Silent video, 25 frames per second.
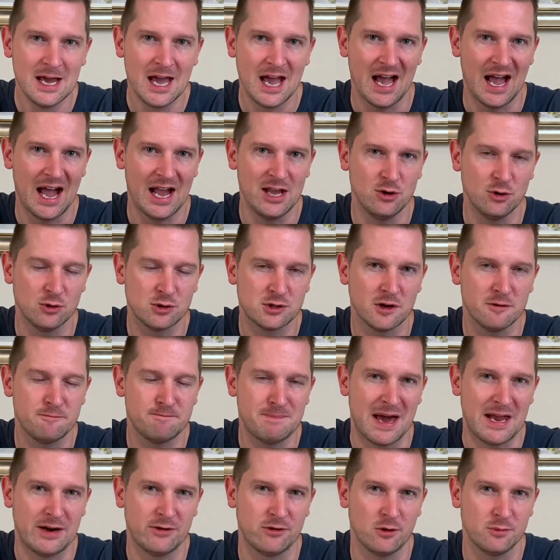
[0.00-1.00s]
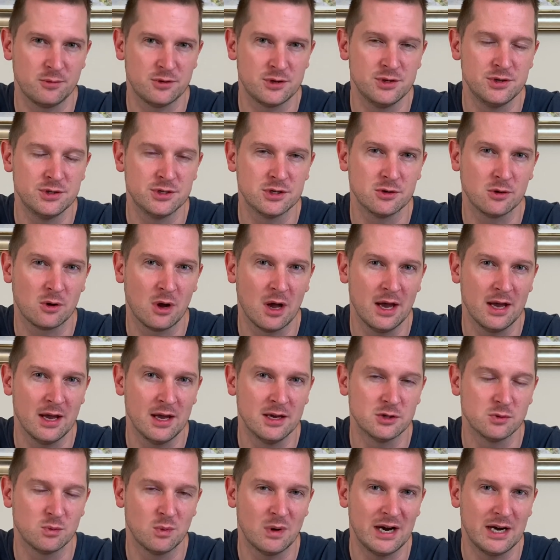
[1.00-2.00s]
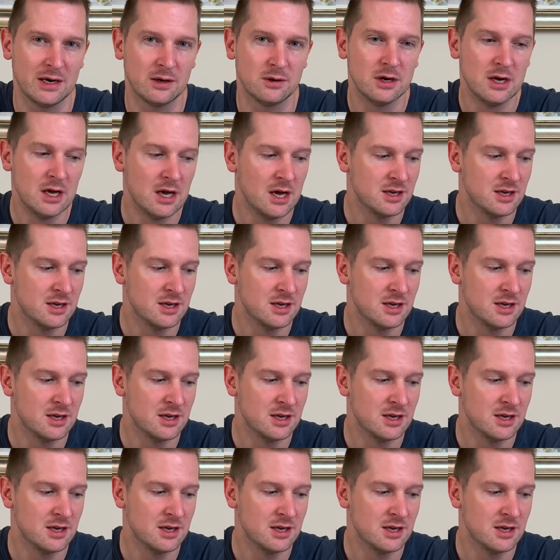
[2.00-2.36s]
And you also have banner options as well.